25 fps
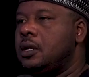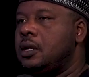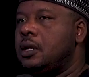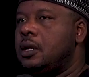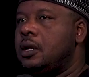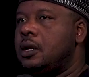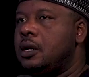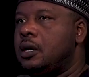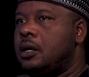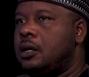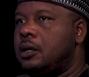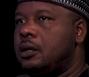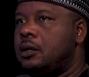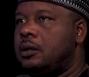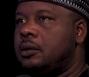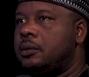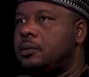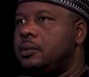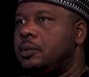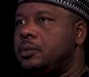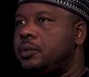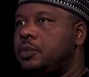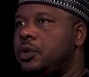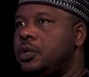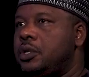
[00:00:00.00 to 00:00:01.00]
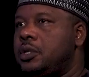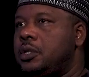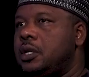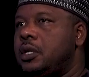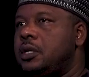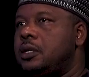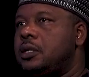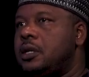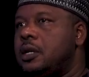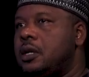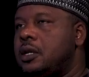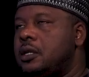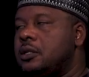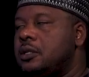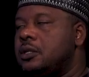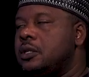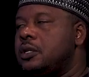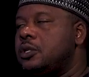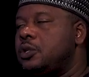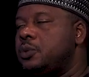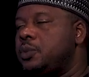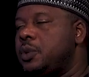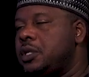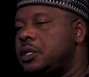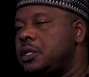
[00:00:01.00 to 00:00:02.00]
uh, appointed as the
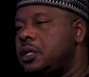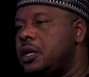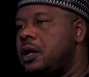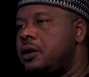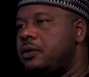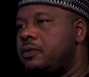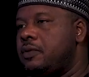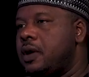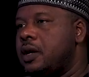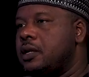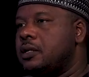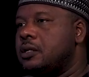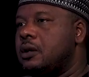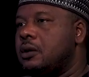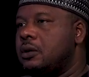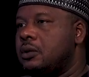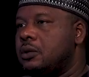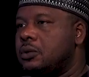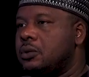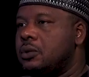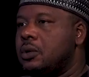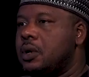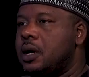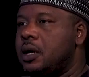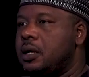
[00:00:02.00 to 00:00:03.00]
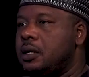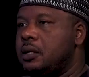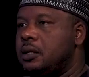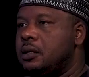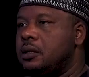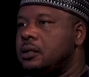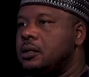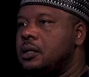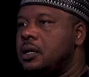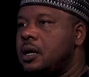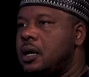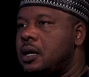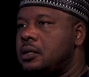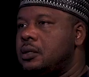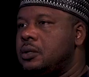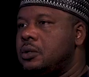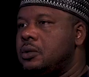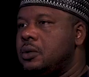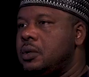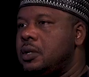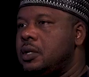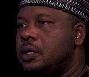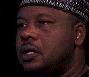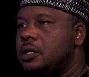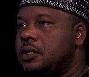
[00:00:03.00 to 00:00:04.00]
special advisor also. I had to
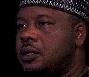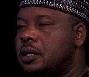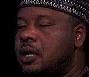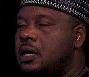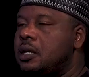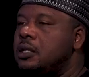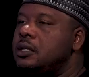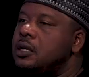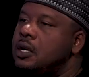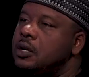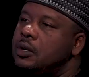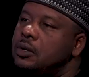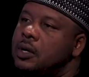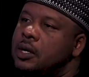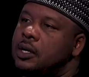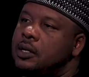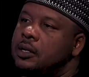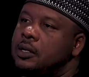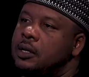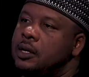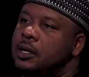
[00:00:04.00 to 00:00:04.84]
do it the second tenure.